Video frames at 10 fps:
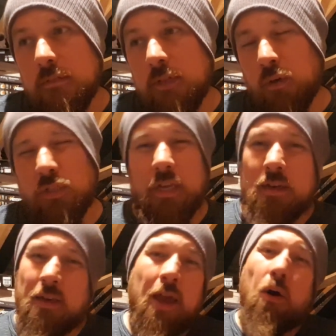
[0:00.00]
like
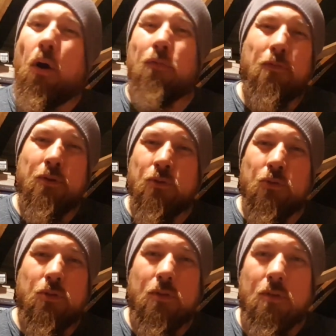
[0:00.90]
sending out
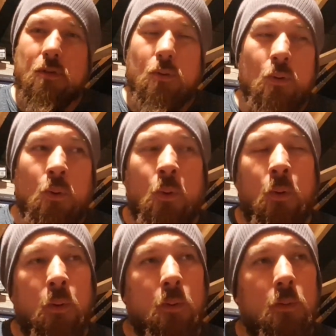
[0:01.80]
offers
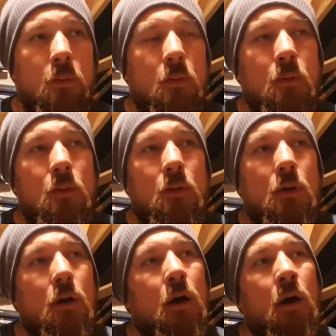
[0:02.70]
or
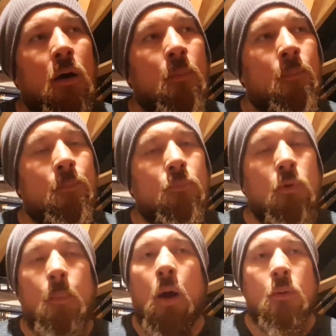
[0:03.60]

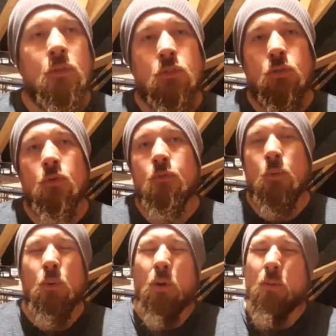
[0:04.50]
promoting stuff
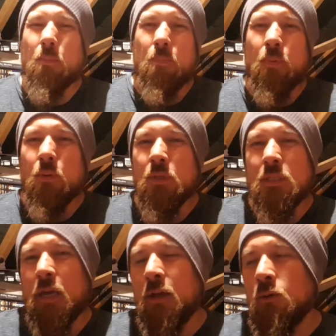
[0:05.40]
or like putting
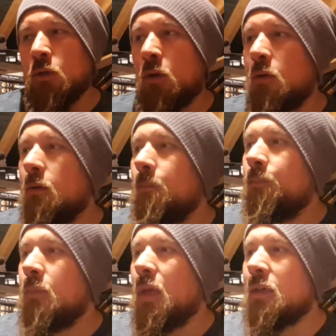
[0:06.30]
sales on.
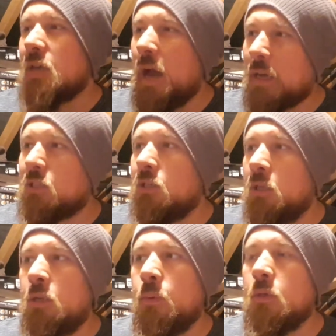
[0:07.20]
It's
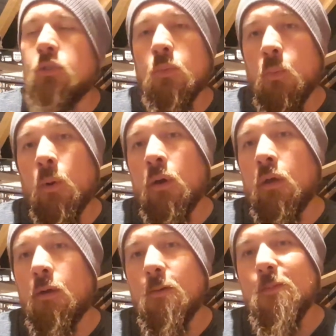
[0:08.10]
actually doing some
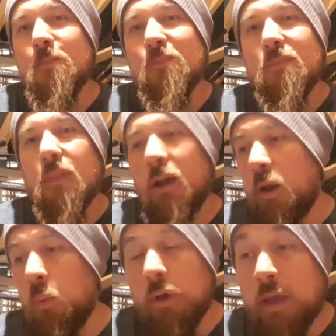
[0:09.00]
work, and
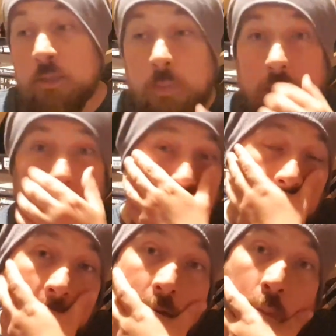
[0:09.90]
I wouldn't get as many
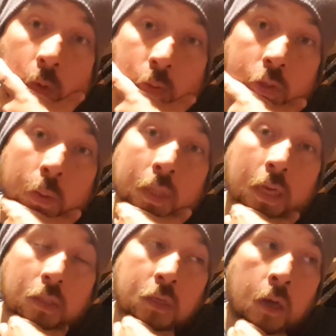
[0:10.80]
listings done when I was doing
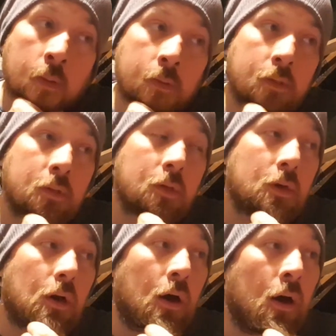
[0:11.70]
that. So
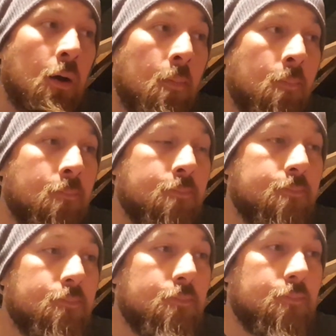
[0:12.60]

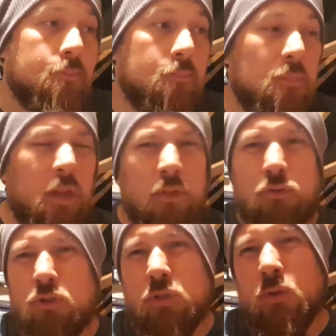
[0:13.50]
I've
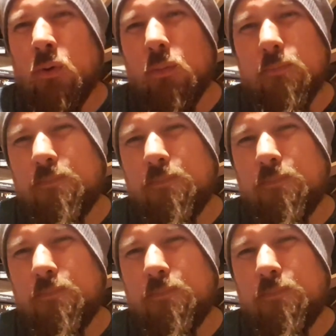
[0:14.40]
just thought,